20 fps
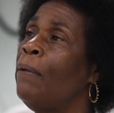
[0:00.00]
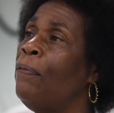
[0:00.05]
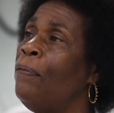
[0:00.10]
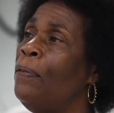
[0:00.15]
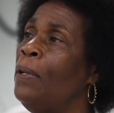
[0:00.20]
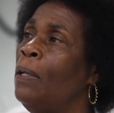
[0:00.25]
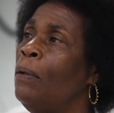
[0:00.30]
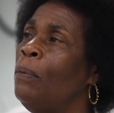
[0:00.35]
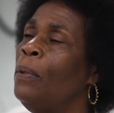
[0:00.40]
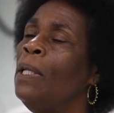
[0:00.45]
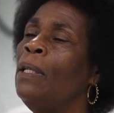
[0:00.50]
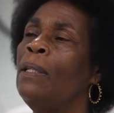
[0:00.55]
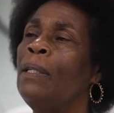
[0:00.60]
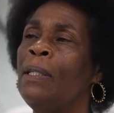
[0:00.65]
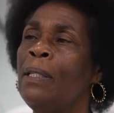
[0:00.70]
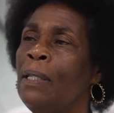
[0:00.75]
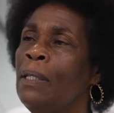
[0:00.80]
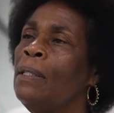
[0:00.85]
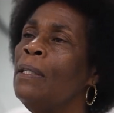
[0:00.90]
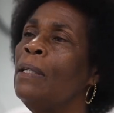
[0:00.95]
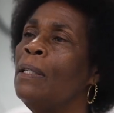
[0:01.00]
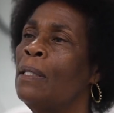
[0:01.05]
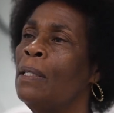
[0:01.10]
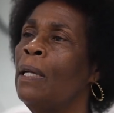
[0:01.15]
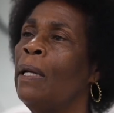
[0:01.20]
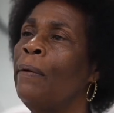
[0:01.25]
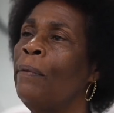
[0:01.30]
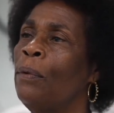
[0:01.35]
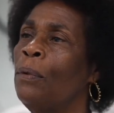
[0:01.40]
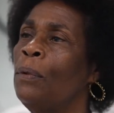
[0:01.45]
I feel we need it in
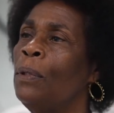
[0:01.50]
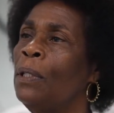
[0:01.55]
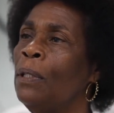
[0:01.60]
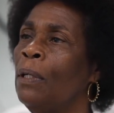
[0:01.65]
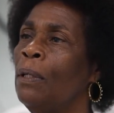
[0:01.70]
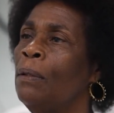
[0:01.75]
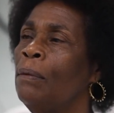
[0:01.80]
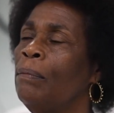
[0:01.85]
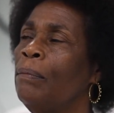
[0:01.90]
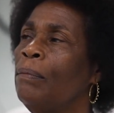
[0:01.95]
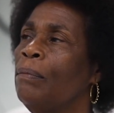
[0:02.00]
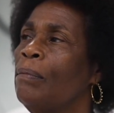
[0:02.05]
St. Lucia.